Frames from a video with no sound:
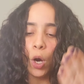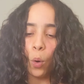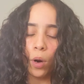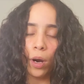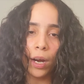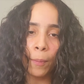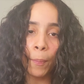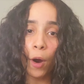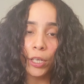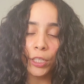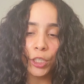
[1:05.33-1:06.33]
or
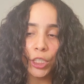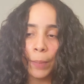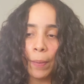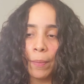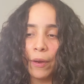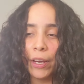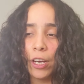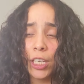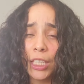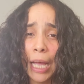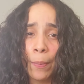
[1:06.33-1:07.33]
partnership. I'm hearing a
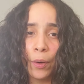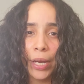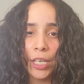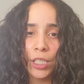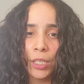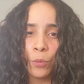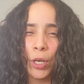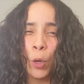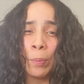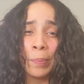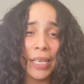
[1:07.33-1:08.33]
collaboration. We
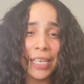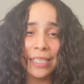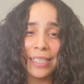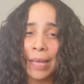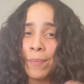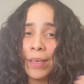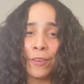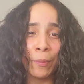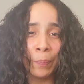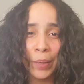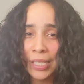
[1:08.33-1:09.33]
know bees,
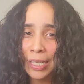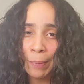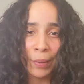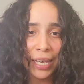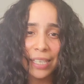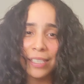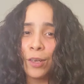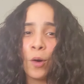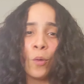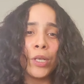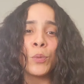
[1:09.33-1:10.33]
they're busy bees. They're
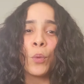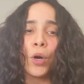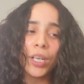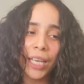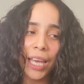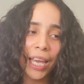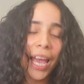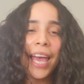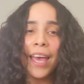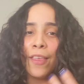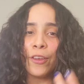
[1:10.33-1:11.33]
always working,
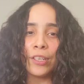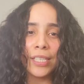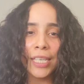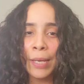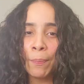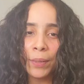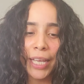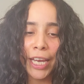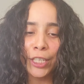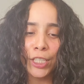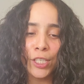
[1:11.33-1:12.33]
they're team
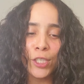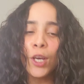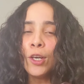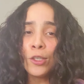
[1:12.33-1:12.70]
players.